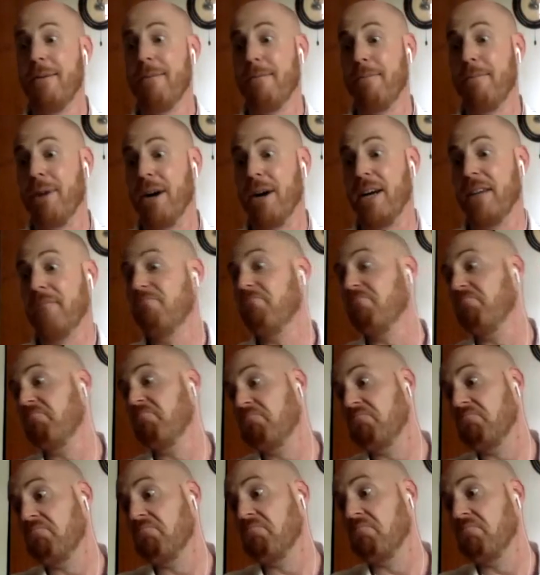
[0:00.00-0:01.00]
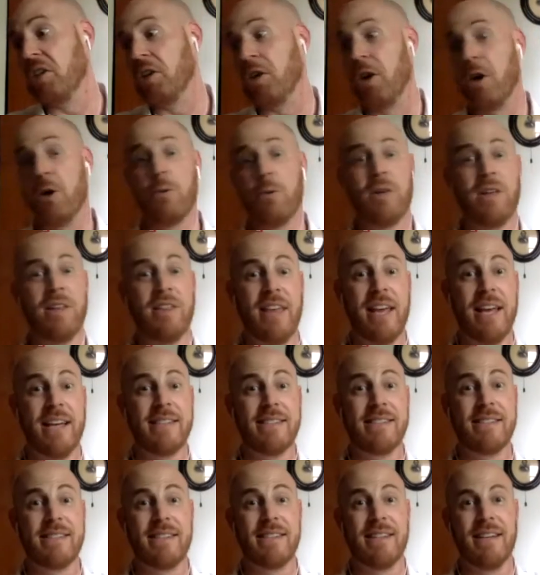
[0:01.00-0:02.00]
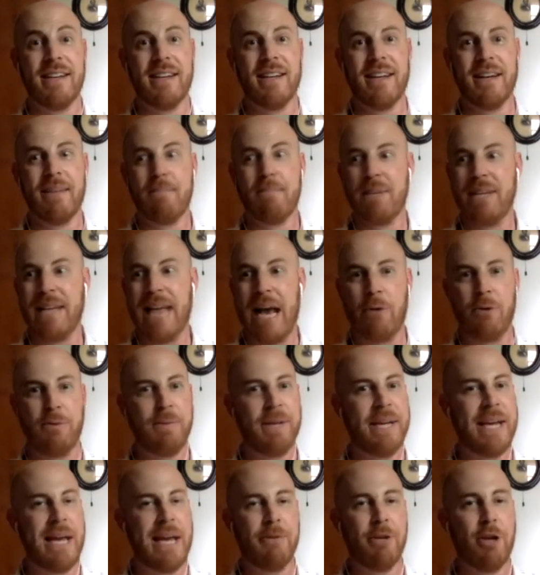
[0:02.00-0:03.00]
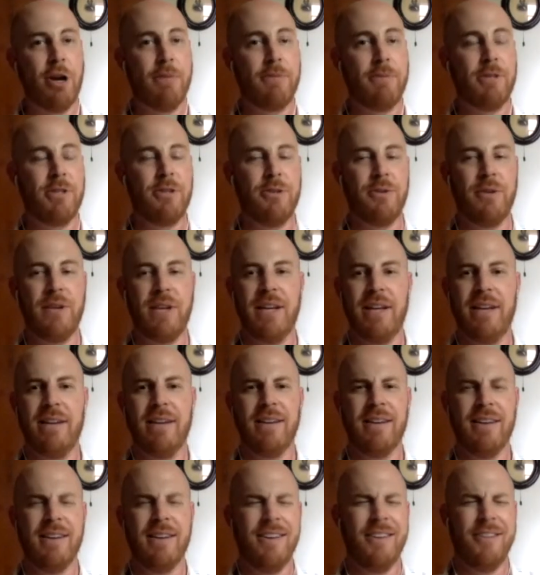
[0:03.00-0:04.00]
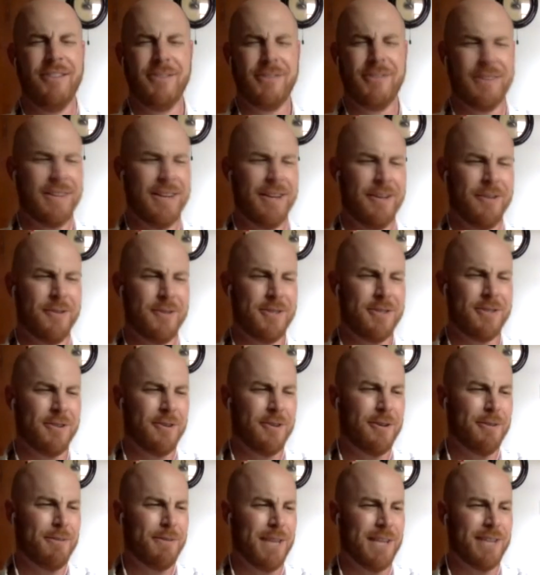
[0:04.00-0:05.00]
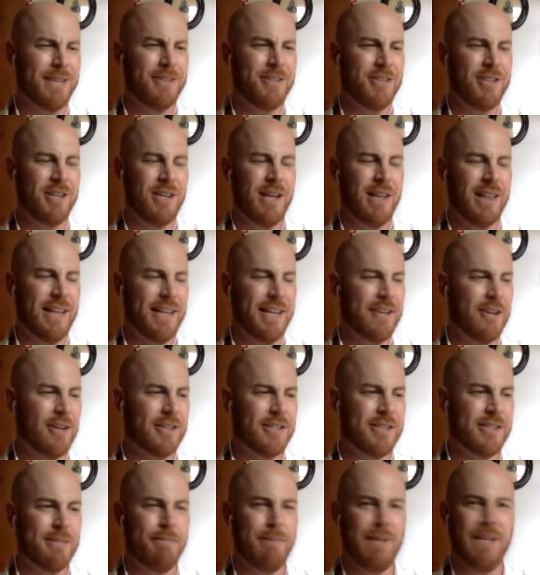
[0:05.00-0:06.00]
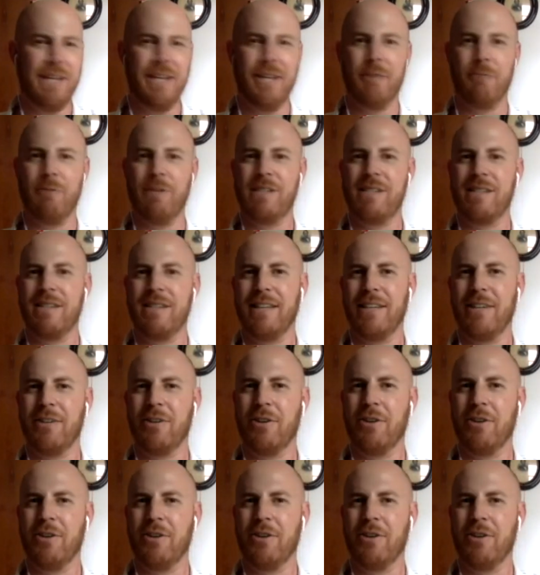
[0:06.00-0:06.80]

But but now it became an opportunity. There's another startup that got some media recently called